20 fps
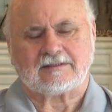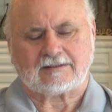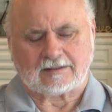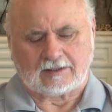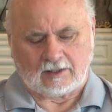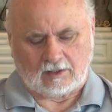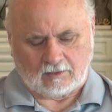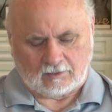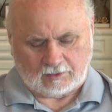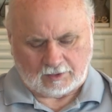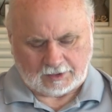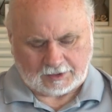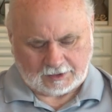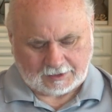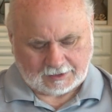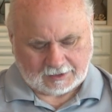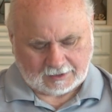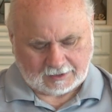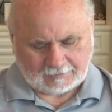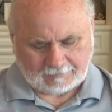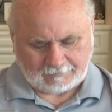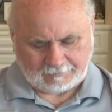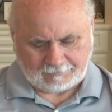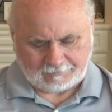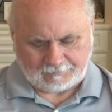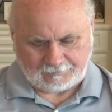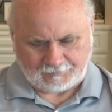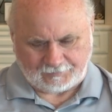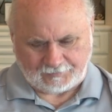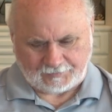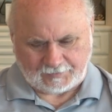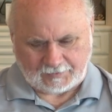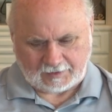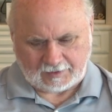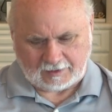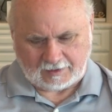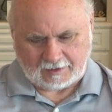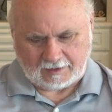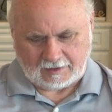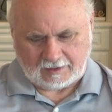Glory to God.
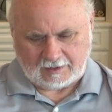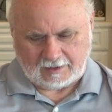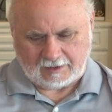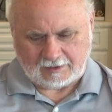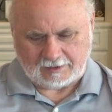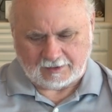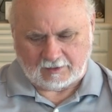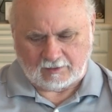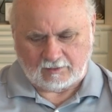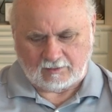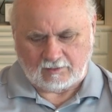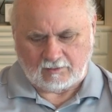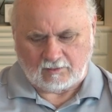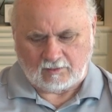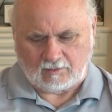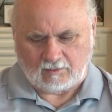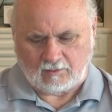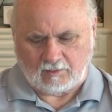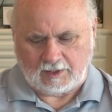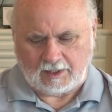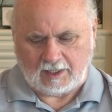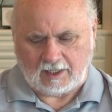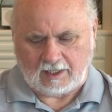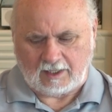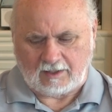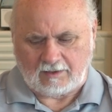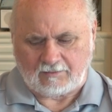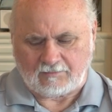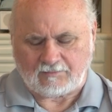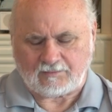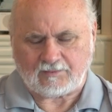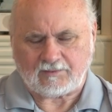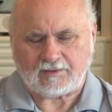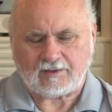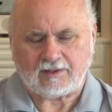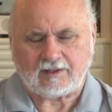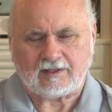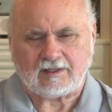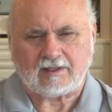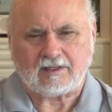So we have,
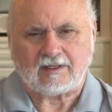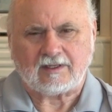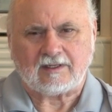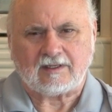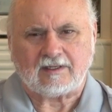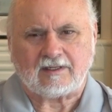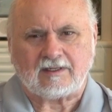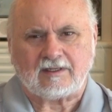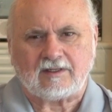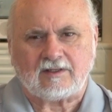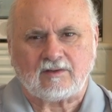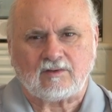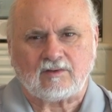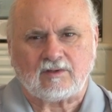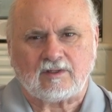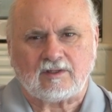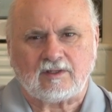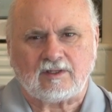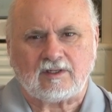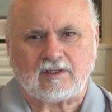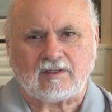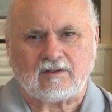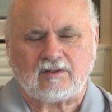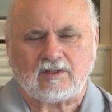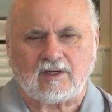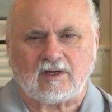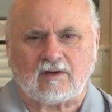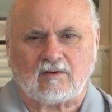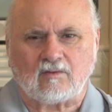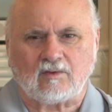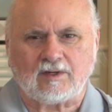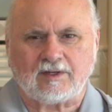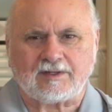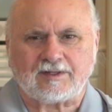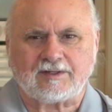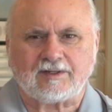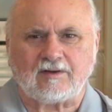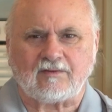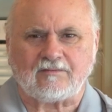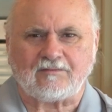you know, we
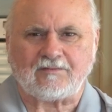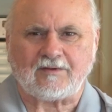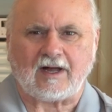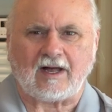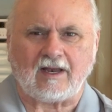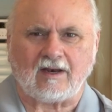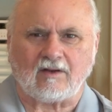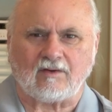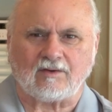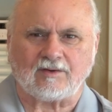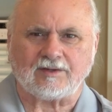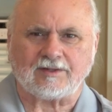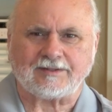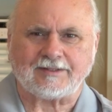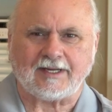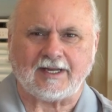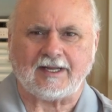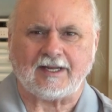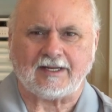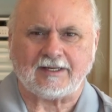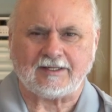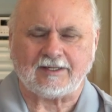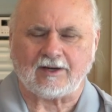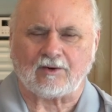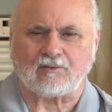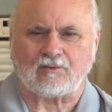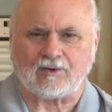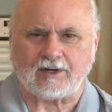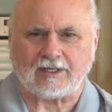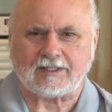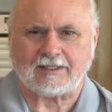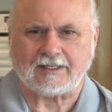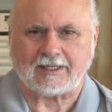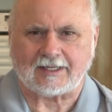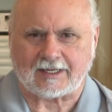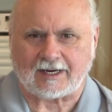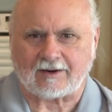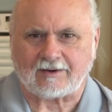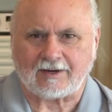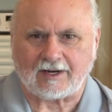still follow the ten. They're written
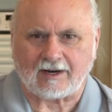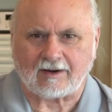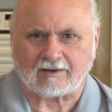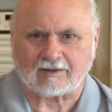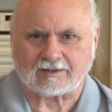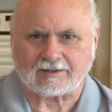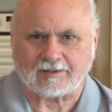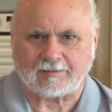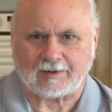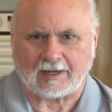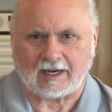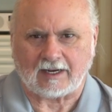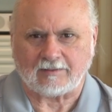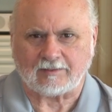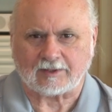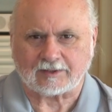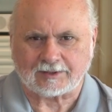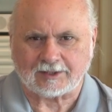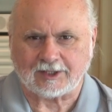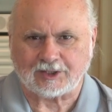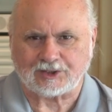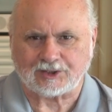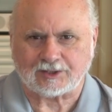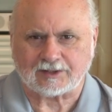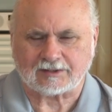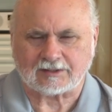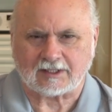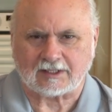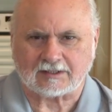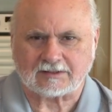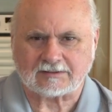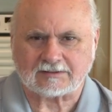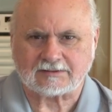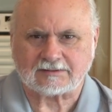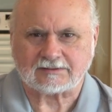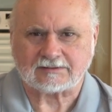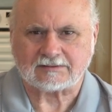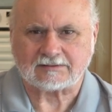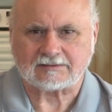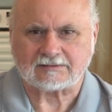in our heart, the Bible teaches us,
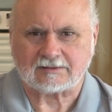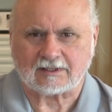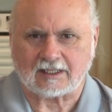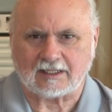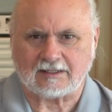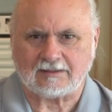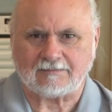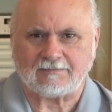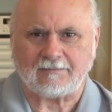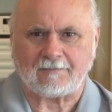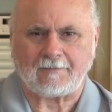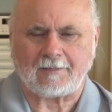right?